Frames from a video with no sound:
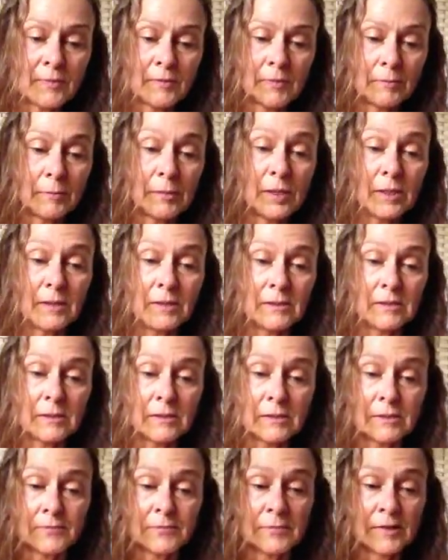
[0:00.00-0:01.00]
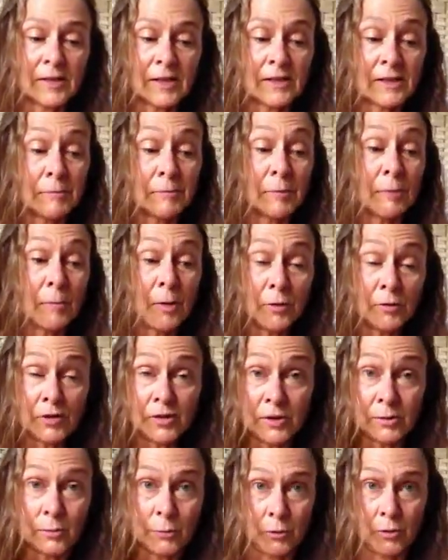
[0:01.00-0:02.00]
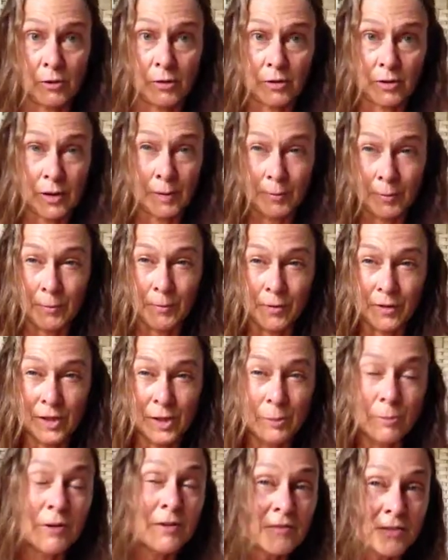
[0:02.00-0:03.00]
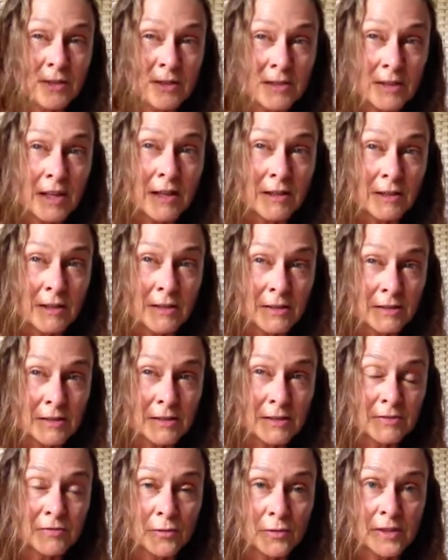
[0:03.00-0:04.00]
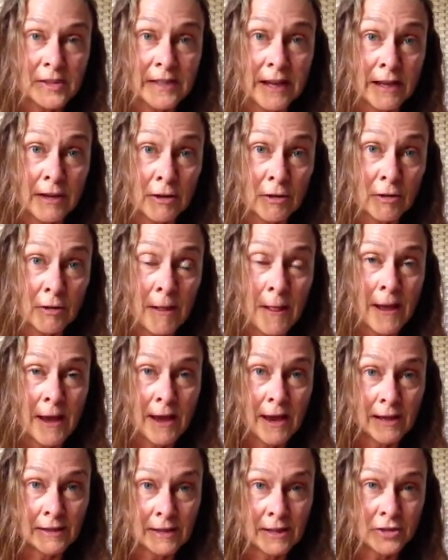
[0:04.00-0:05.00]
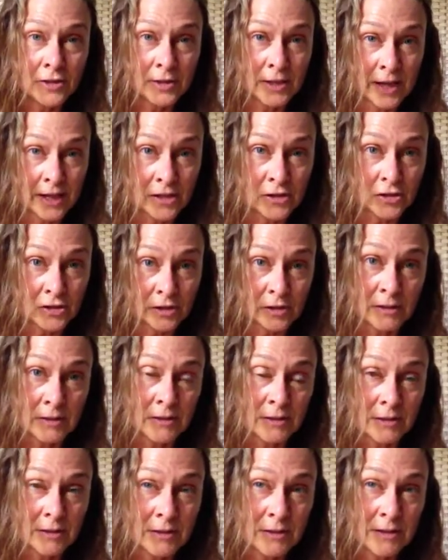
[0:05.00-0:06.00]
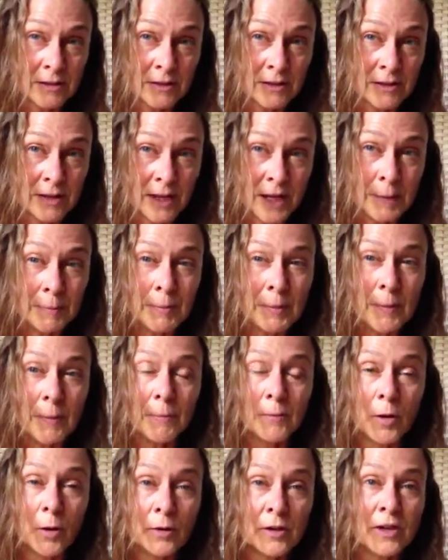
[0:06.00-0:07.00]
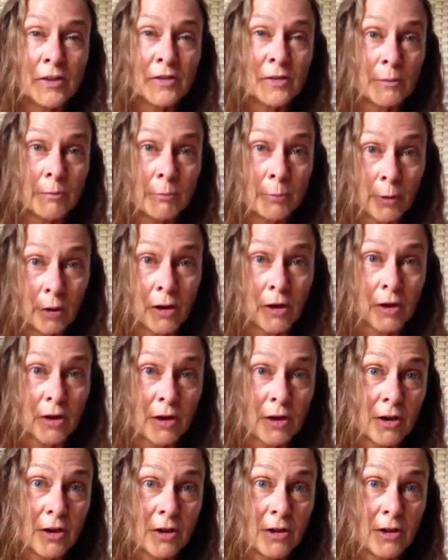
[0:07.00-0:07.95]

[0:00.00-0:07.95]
Please. Because I'm promoting the book. I'm promoting the book for sale. This is for sale and education. And promoting the book.